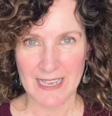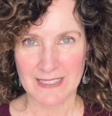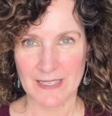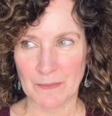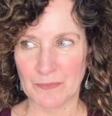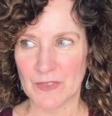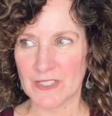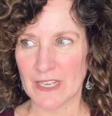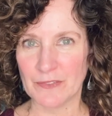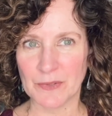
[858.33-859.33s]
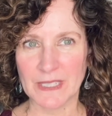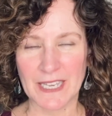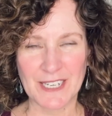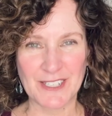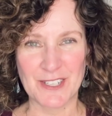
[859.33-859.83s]
Some stuff
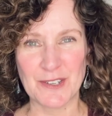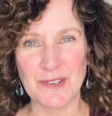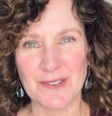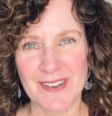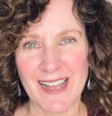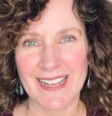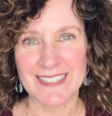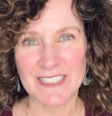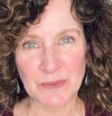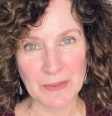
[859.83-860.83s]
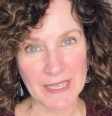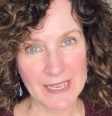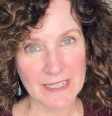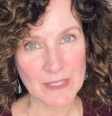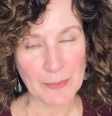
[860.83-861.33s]
related to
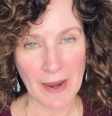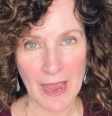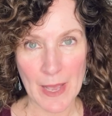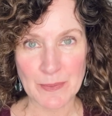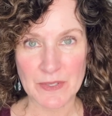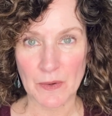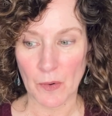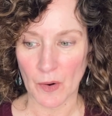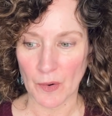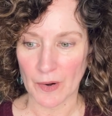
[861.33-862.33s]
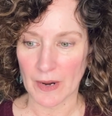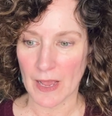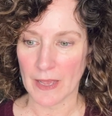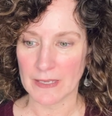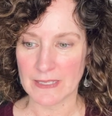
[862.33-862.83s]
siblings, perhaps, or
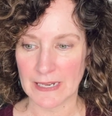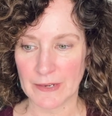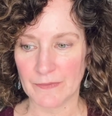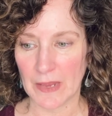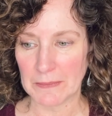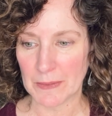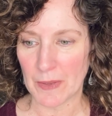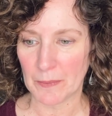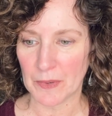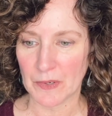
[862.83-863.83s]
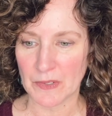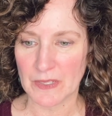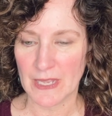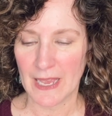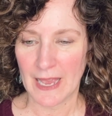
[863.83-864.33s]
extended family members.